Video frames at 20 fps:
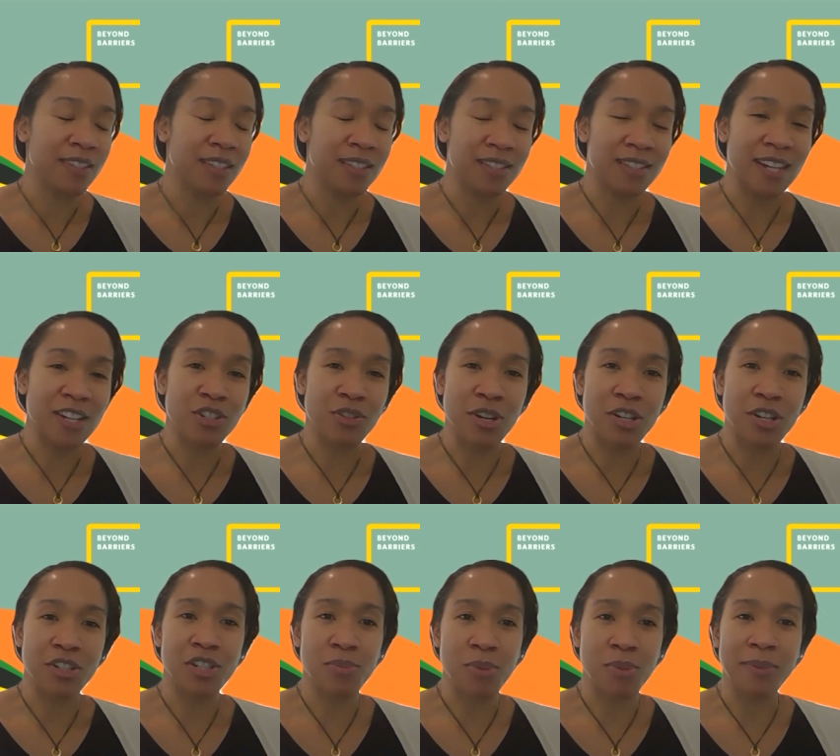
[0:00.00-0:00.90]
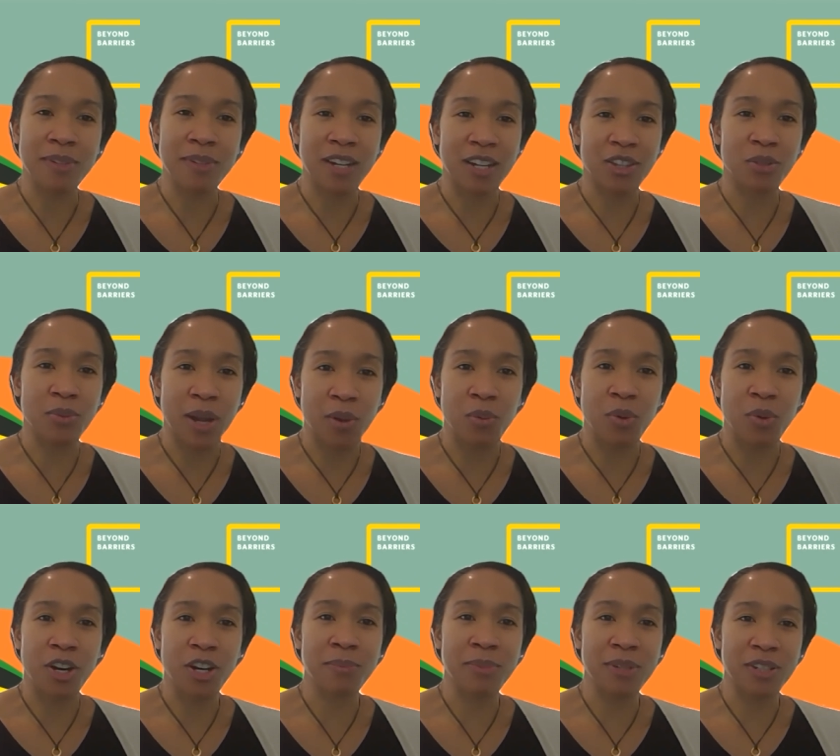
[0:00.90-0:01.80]
saturation is probably not the right
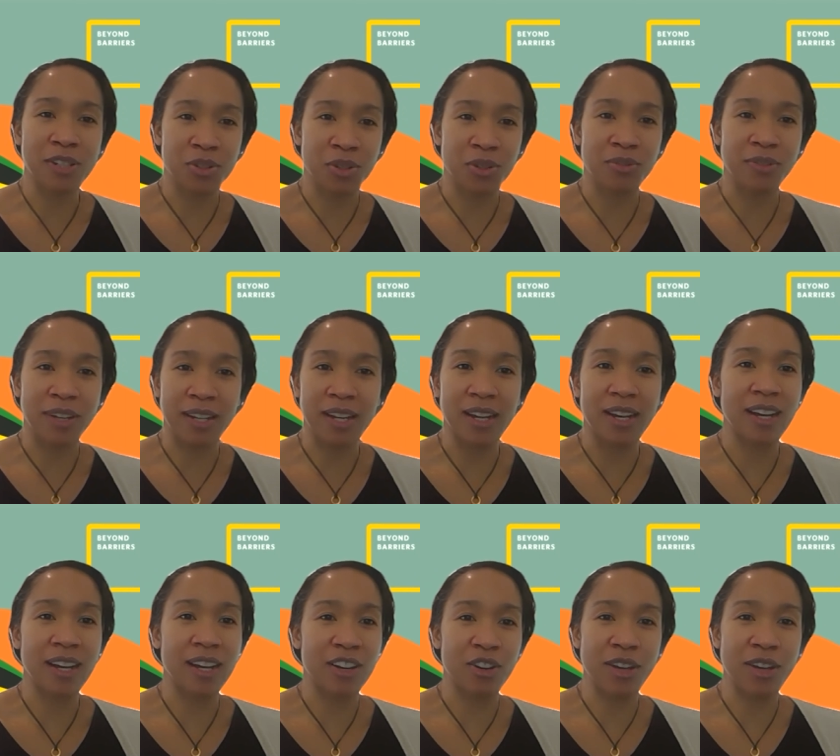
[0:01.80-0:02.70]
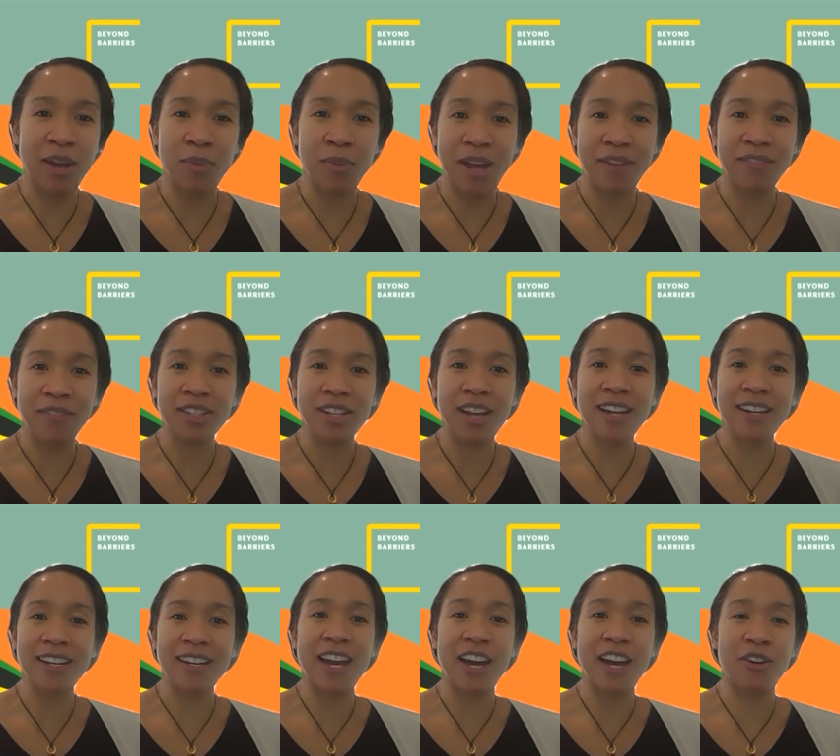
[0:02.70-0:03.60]
word, but sort of like, uh, okay, we have a
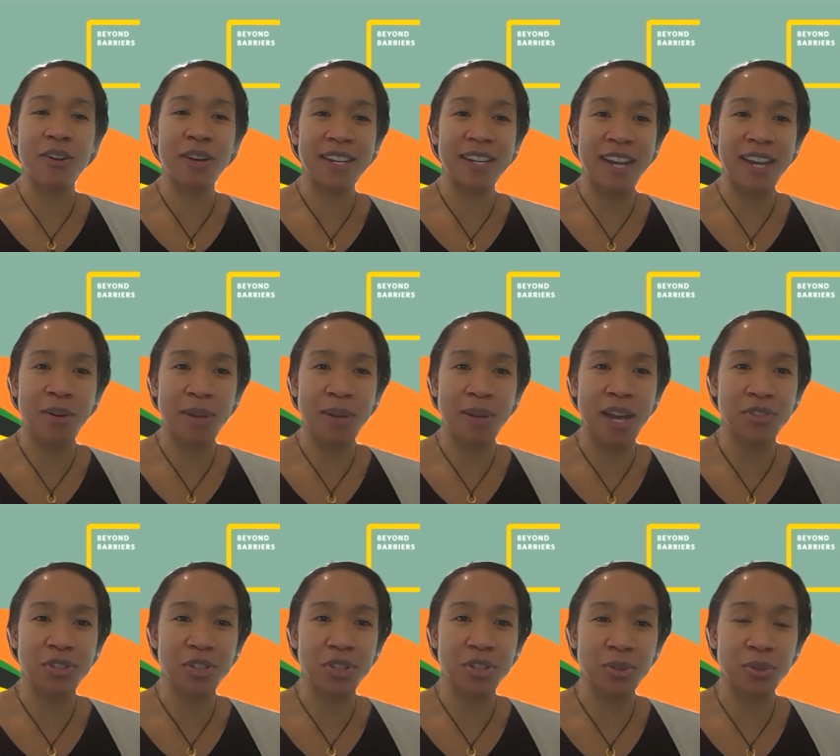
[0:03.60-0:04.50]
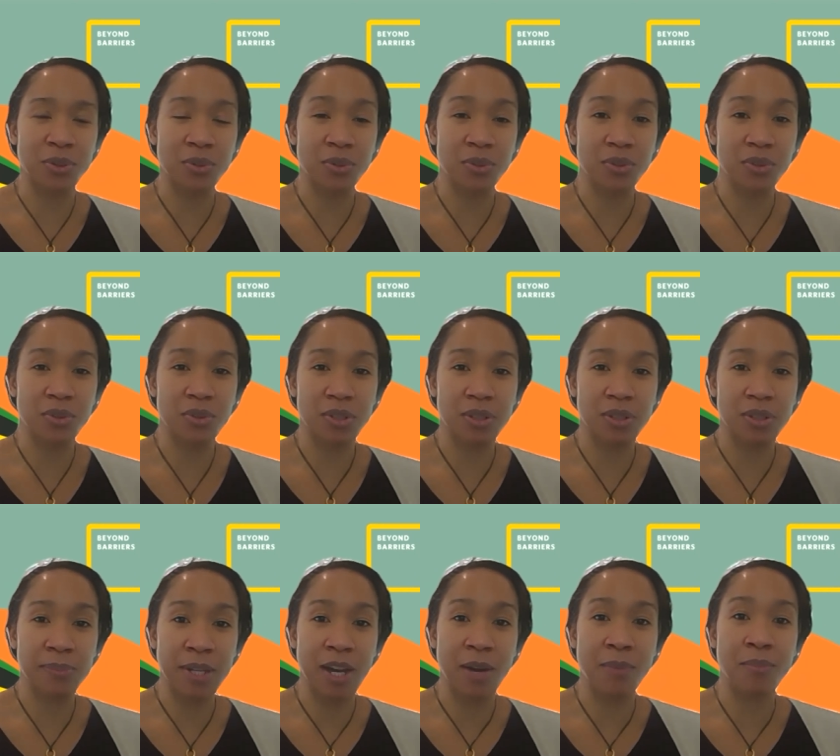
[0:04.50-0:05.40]
lot now, and now we have to
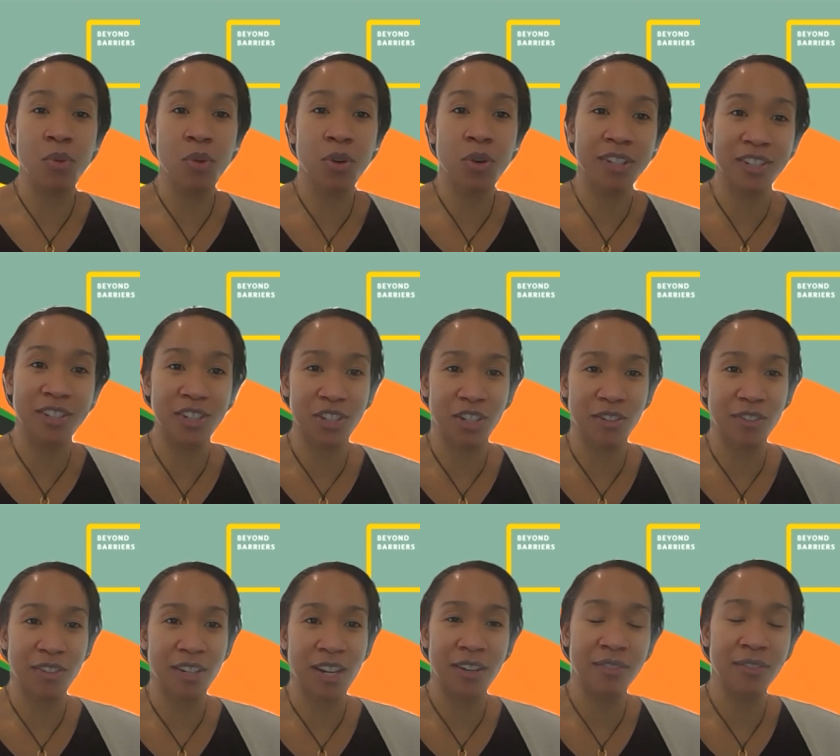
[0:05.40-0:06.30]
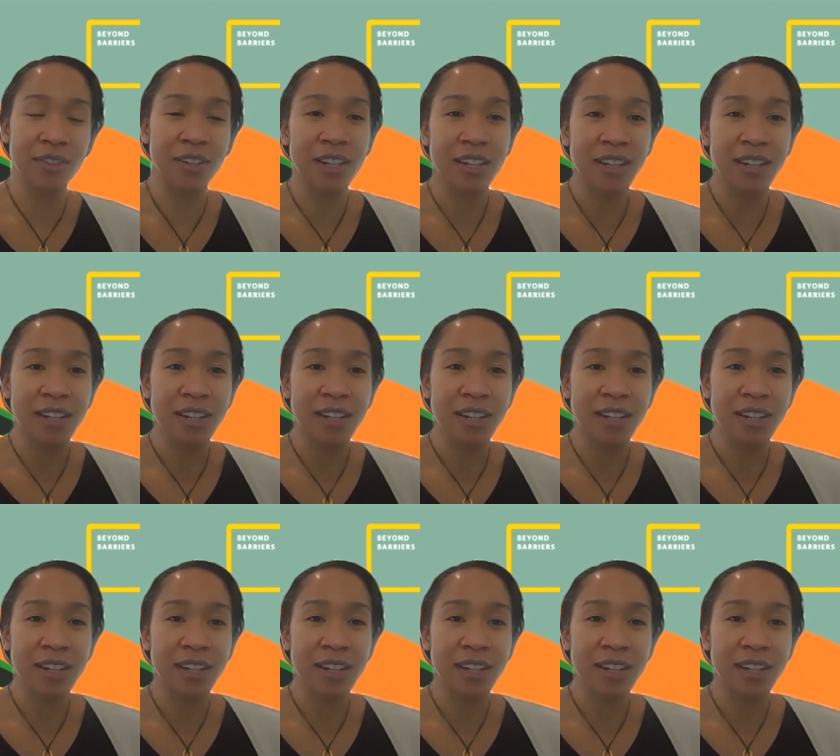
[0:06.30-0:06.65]
become more conservative,